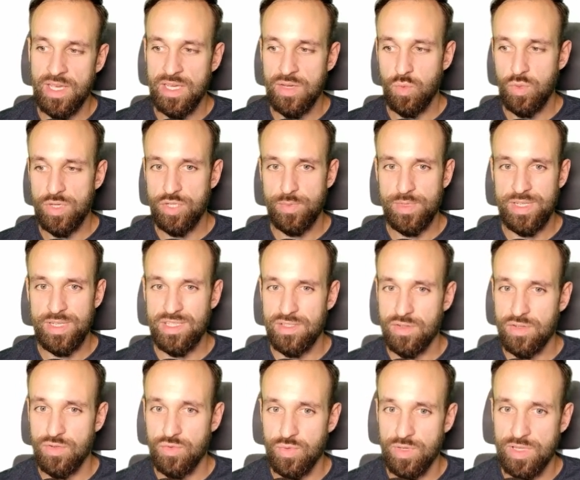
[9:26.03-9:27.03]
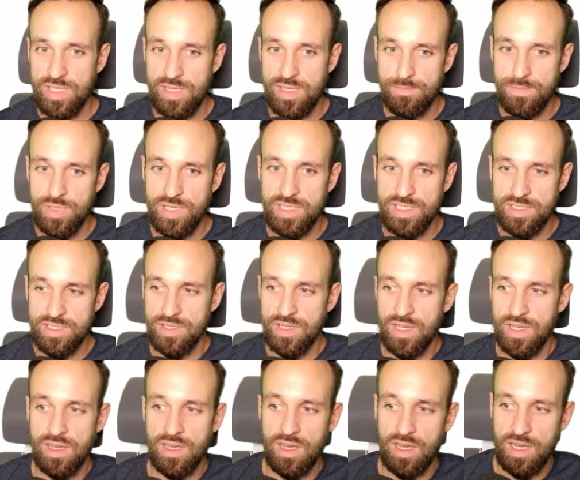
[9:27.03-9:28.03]
which means you can really build
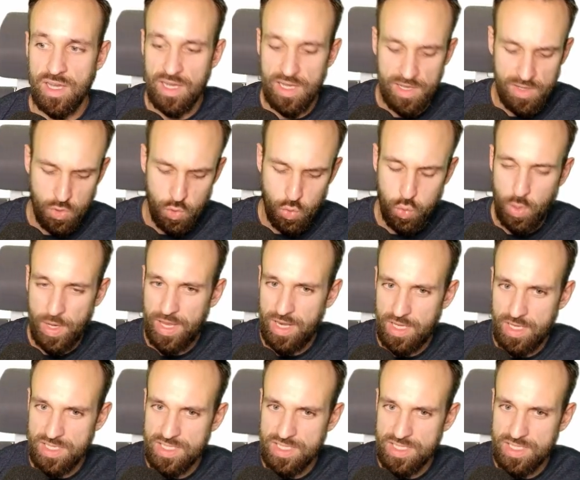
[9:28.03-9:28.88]
quite